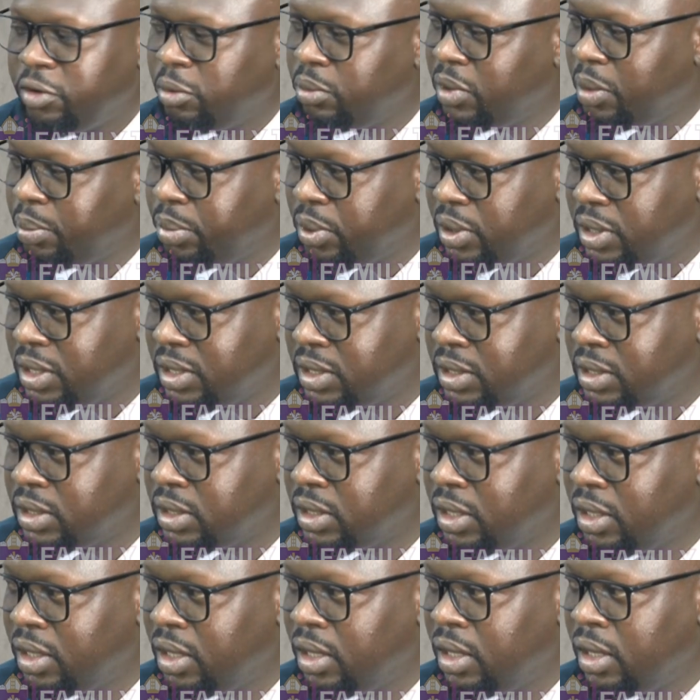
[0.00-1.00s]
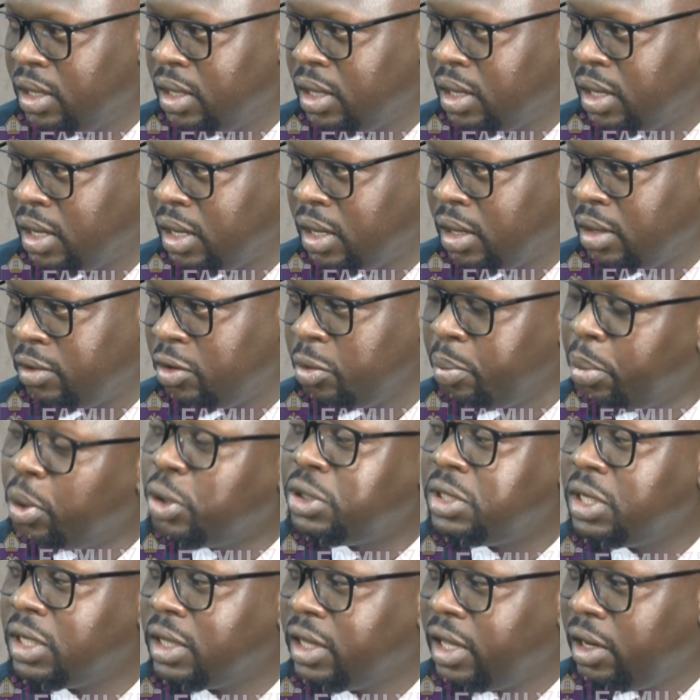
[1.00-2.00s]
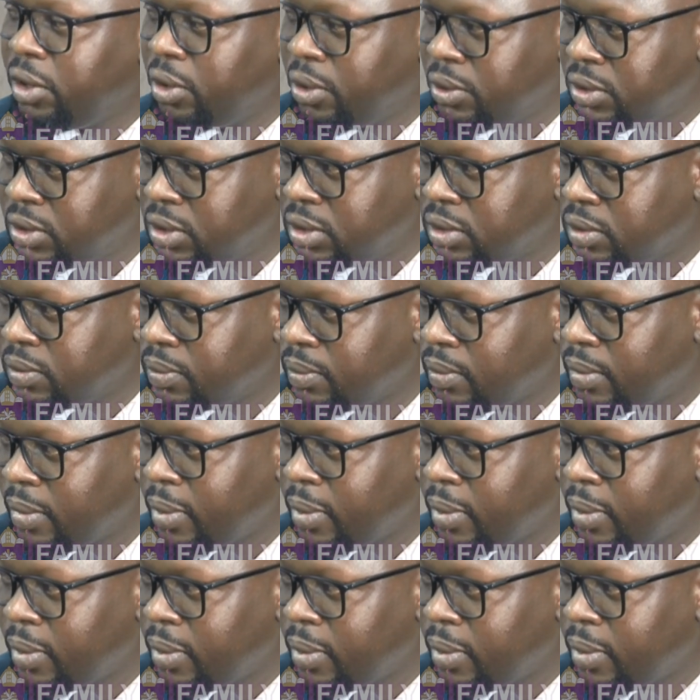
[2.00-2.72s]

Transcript: from the police reporting the loss.